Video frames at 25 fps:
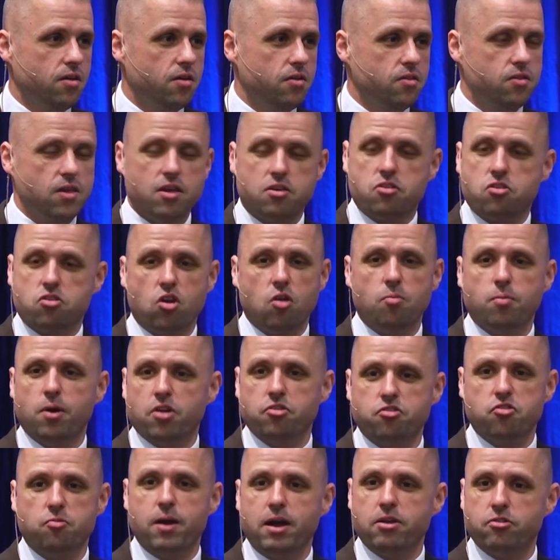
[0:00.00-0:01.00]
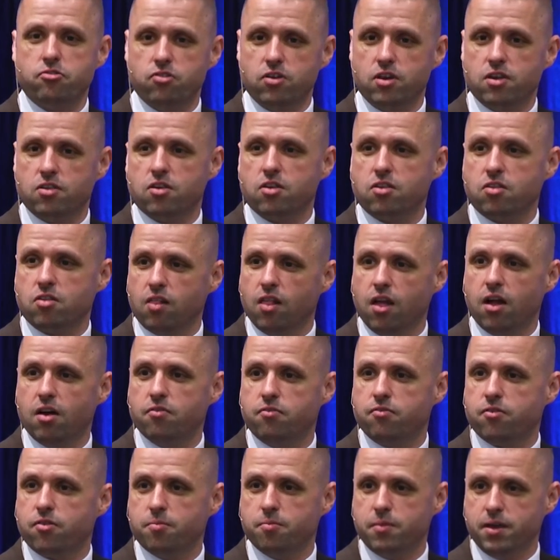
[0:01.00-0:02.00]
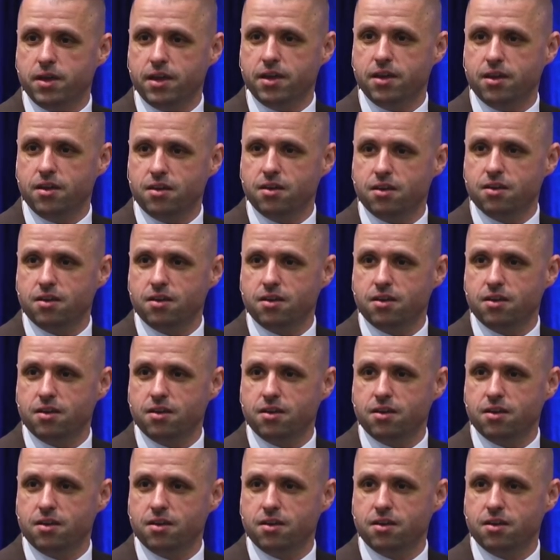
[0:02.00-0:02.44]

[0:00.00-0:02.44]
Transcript: says so much about Jesus' love for me.